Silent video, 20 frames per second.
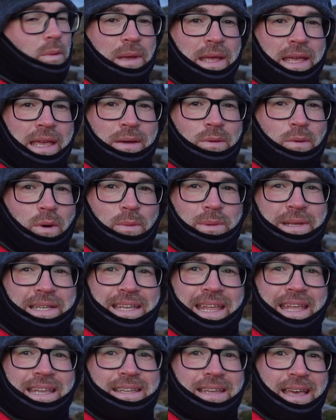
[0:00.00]
we
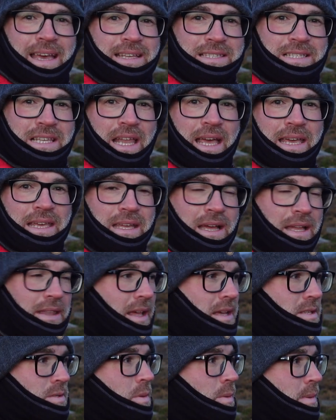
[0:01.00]
need is light, and
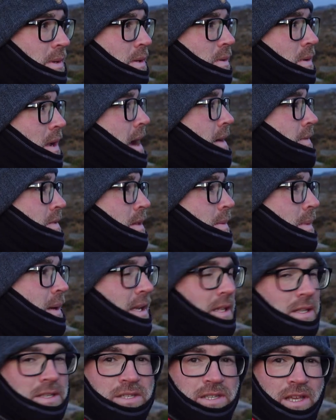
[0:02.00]
that's what we don't have at the
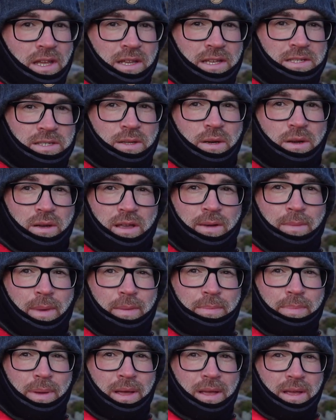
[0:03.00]
minute. The sun has not come
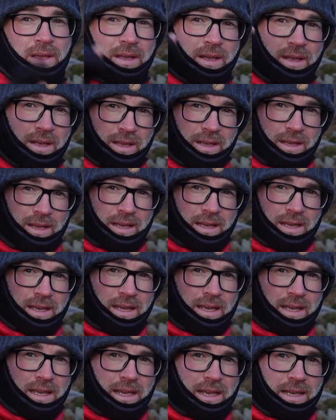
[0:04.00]
up.
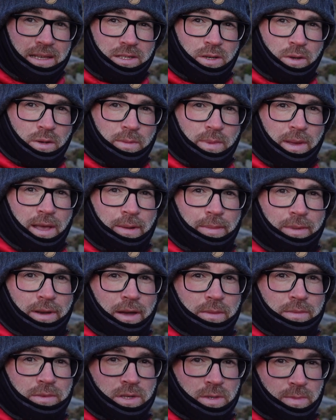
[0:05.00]
It is going to be coming
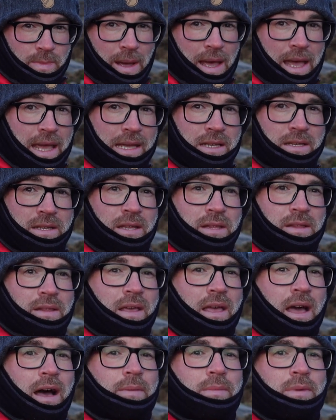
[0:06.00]
up just behind the
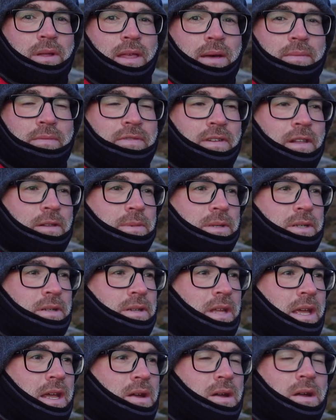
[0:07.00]
camera that I'm filming
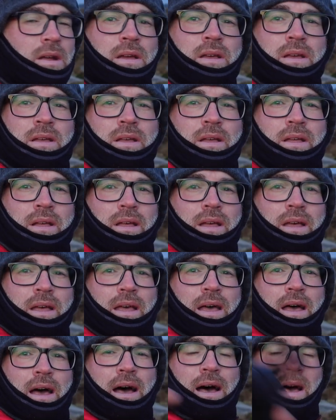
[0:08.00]
on here
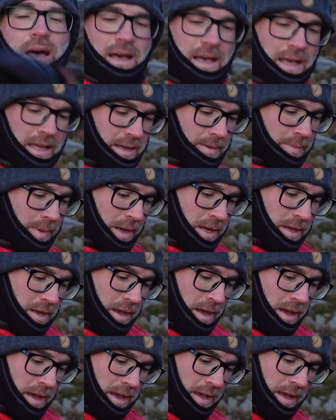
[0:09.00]
in about
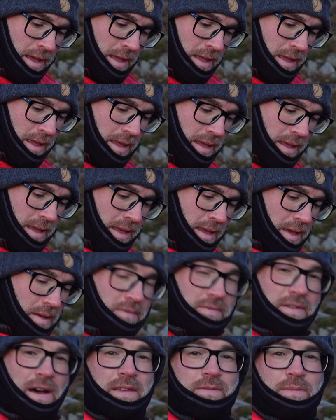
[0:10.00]

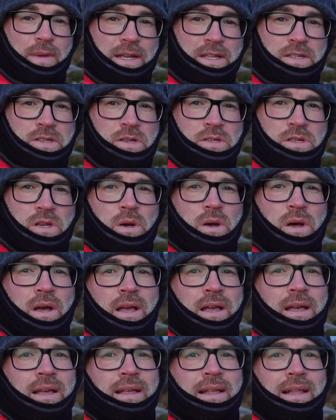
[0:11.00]
5 minutes or so.
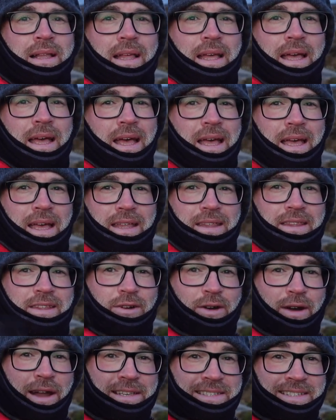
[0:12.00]
The
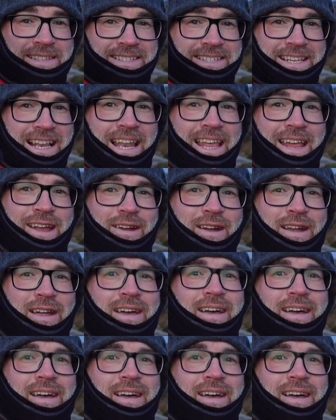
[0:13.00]
horizon is clear,